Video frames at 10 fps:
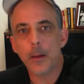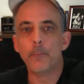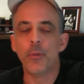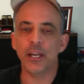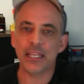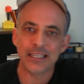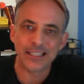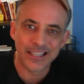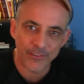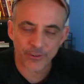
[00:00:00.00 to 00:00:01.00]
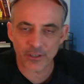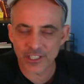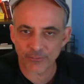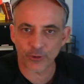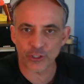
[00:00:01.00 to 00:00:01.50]
but in
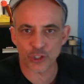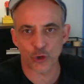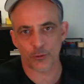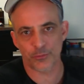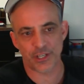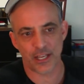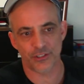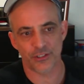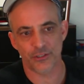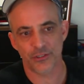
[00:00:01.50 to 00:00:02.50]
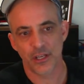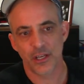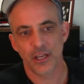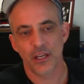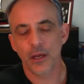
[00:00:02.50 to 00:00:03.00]
different circumstances,
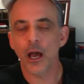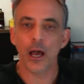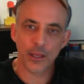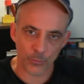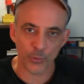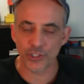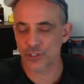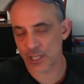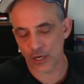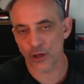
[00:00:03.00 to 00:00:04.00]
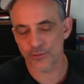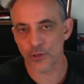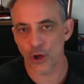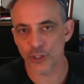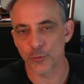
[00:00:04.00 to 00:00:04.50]
which can
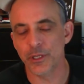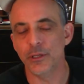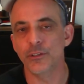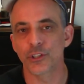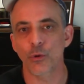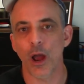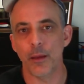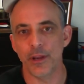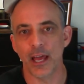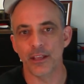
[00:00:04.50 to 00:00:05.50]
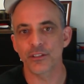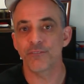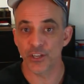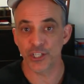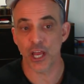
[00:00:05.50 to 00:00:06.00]
also be described as
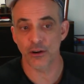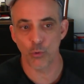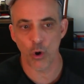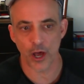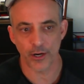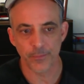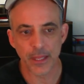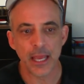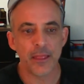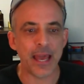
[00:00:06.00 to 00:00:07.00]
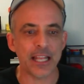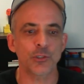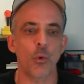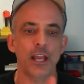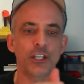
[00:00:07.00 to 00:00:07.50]
fish out of water. That's
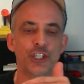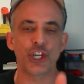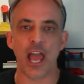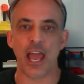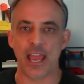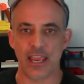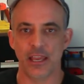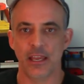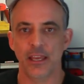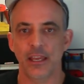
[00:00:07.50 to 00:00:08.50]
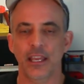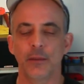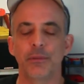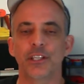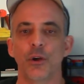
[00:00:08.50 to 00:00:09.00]
why Jay can
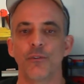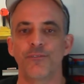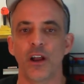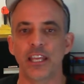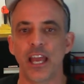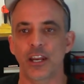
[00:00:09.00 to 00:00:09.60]
be so funny at a